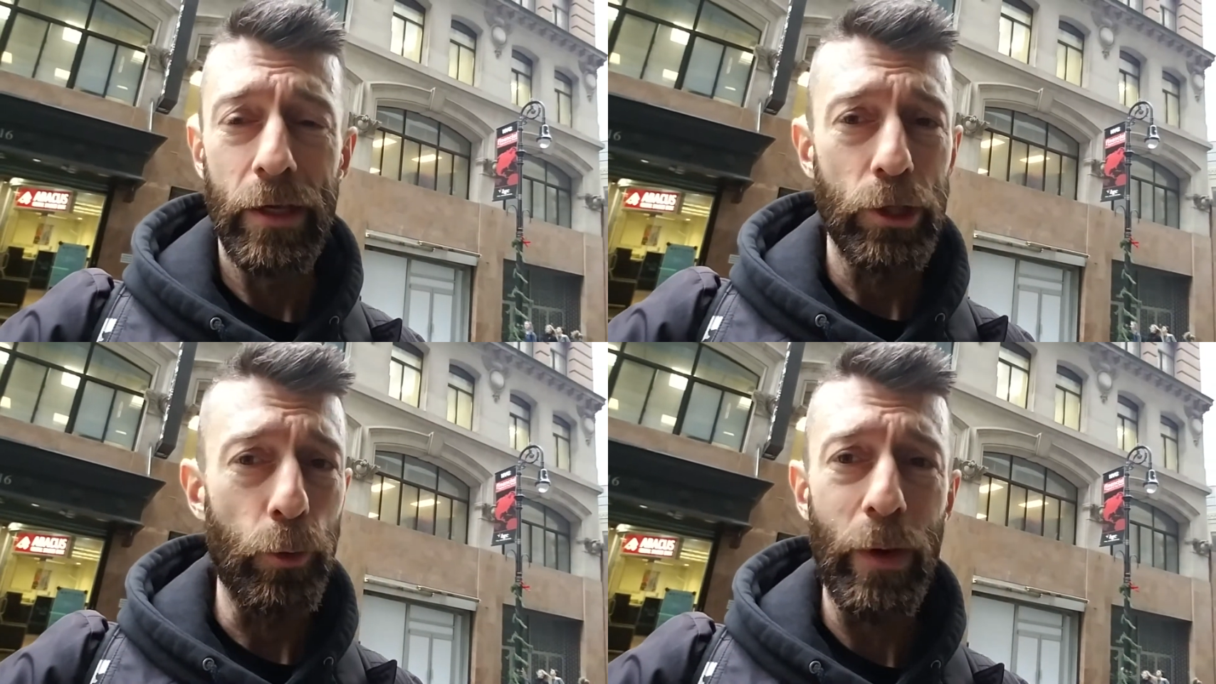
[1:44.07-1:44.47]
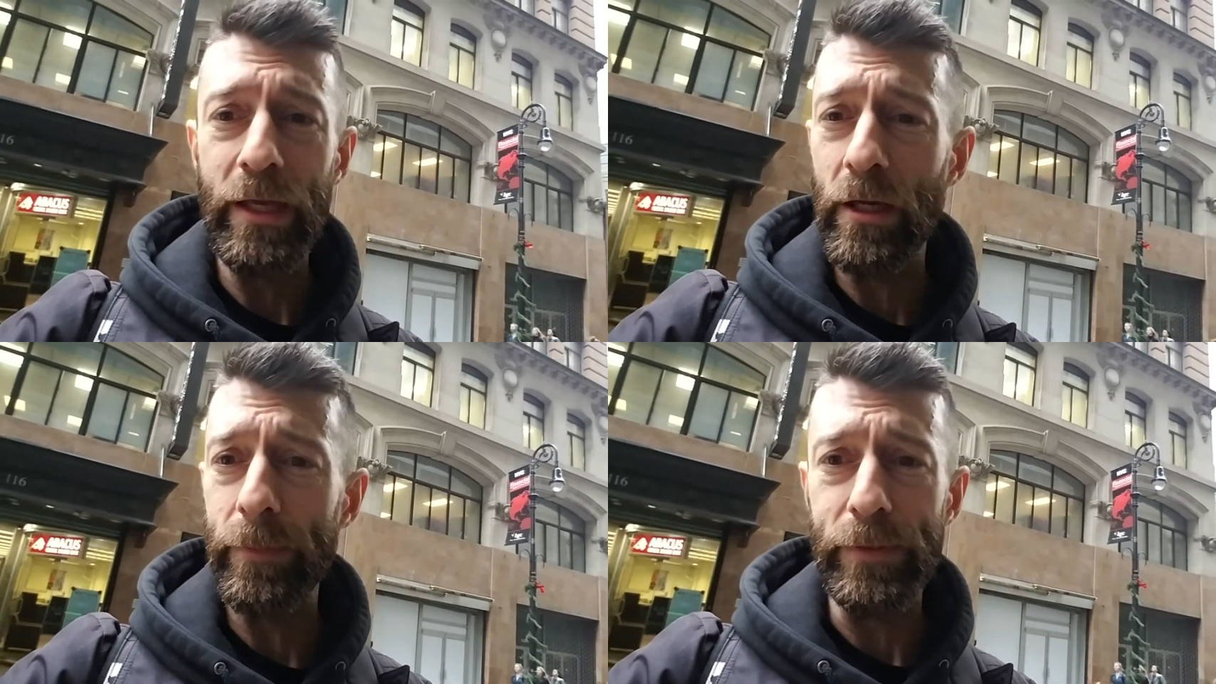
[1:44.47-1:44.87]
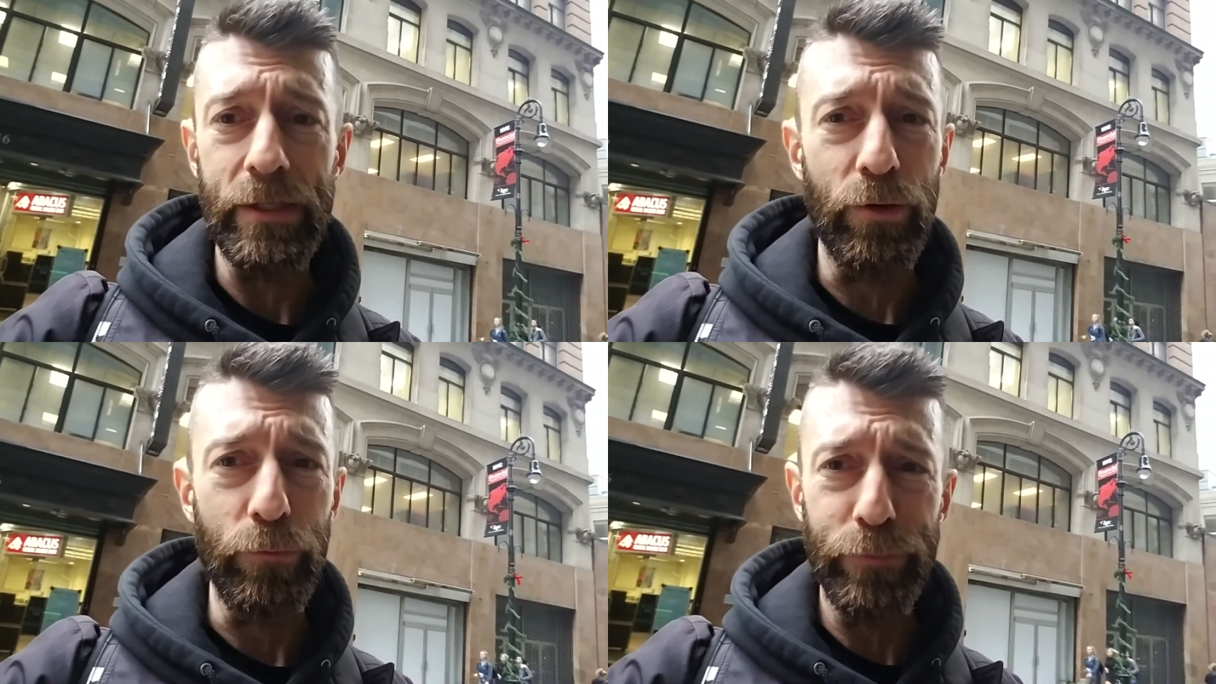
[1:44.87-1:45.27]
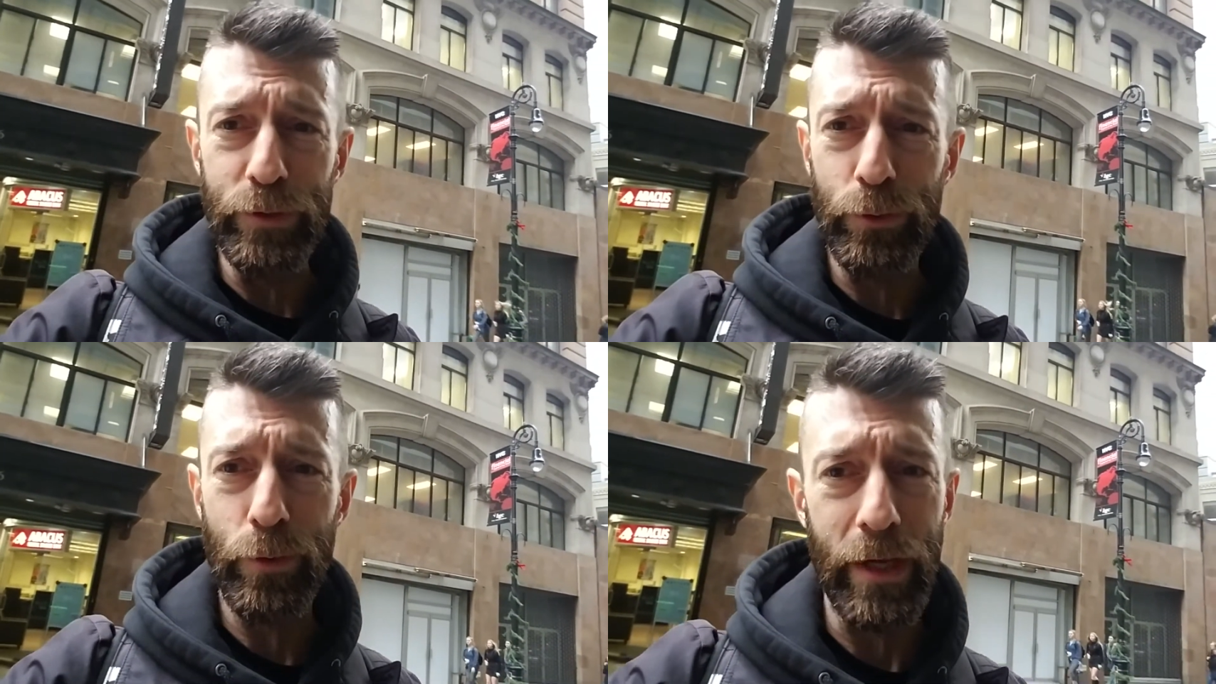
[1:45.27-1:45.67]
You wake up and you don't
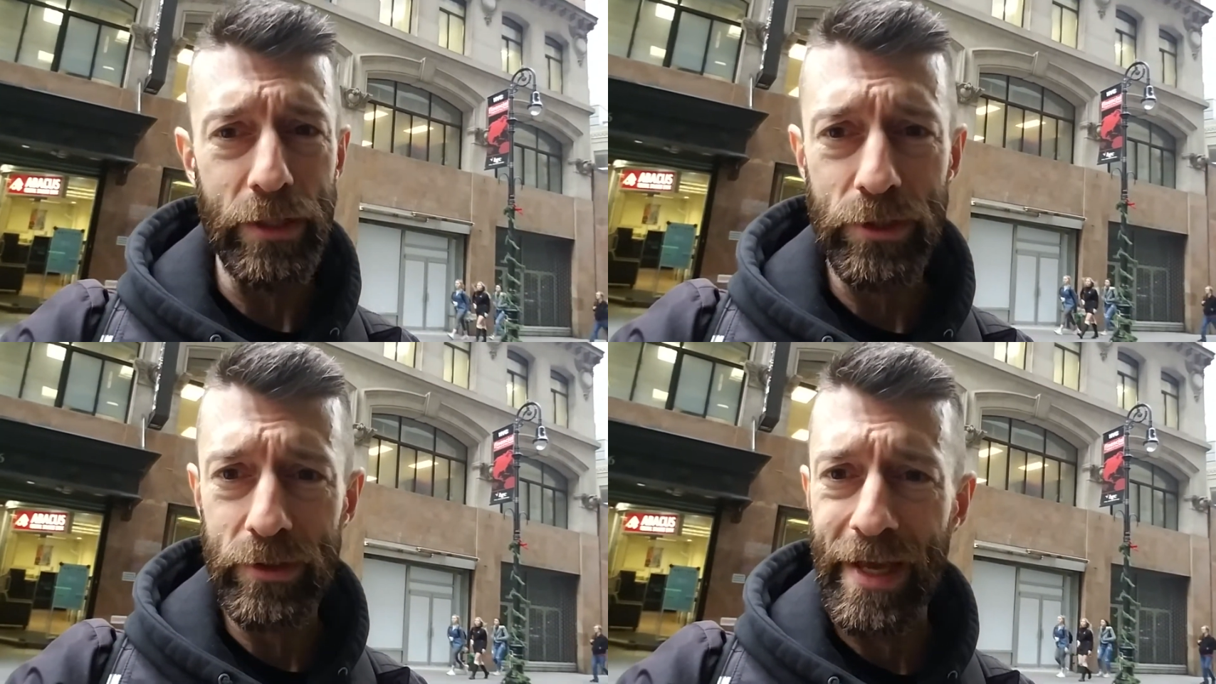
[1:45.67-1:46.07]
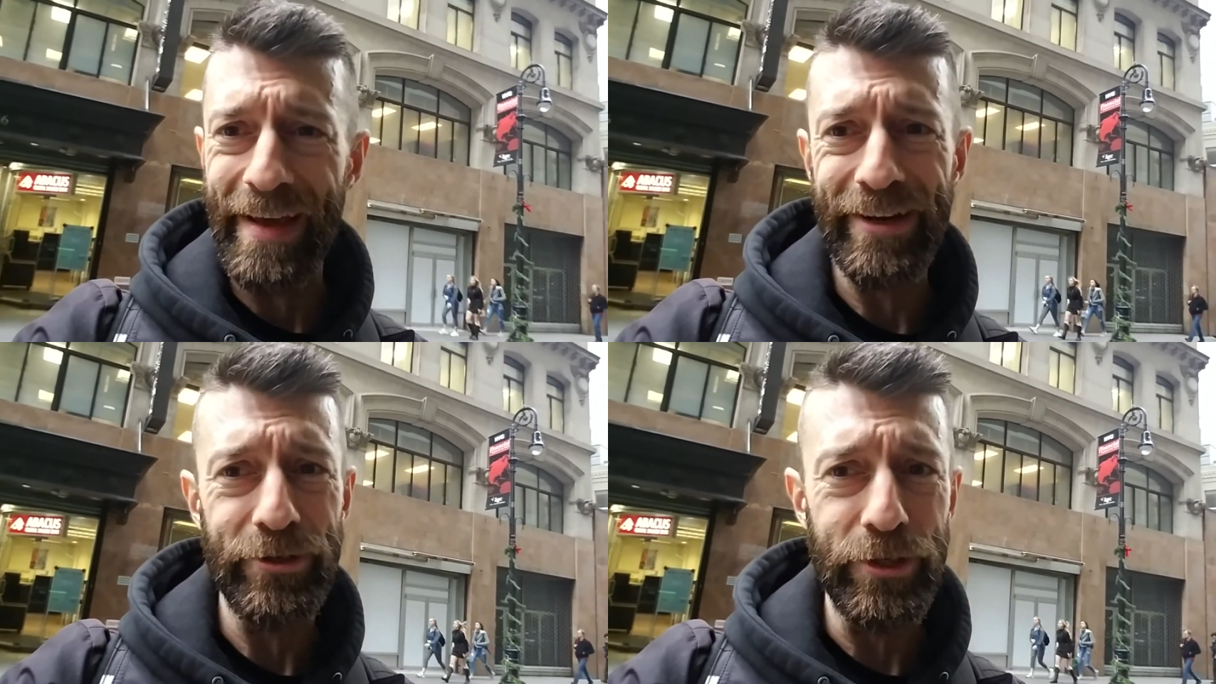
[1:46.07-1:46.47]
feel great, you're tired,